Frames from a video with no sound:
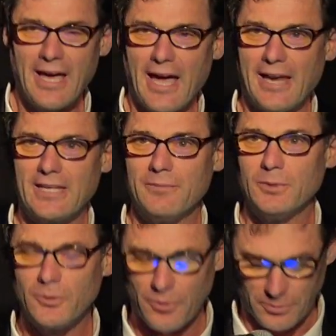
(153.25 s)
and he
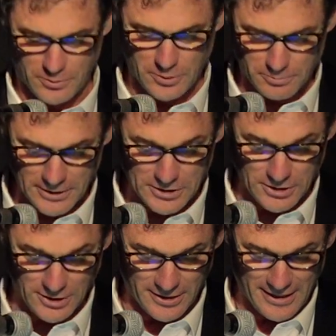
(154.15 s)
moved to
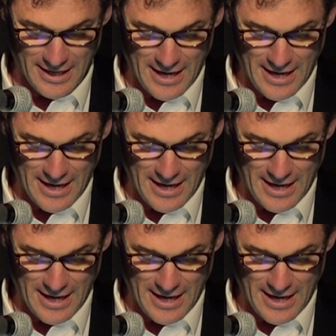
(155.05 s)
Richard.